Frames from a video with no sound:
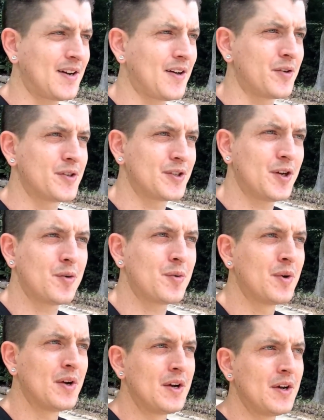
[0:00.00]
There's no
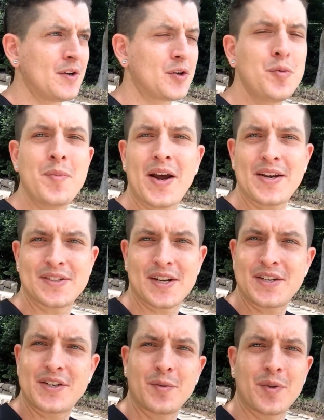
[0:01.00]

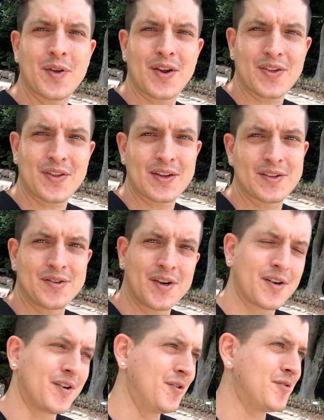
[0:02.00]
humanization with anything that's
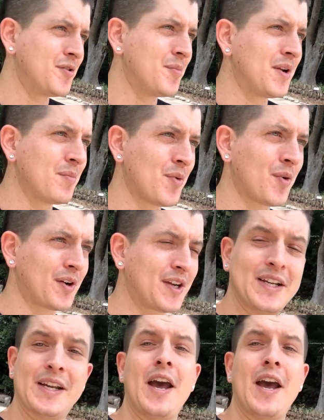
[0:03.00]
done on YouTube anymore. Getting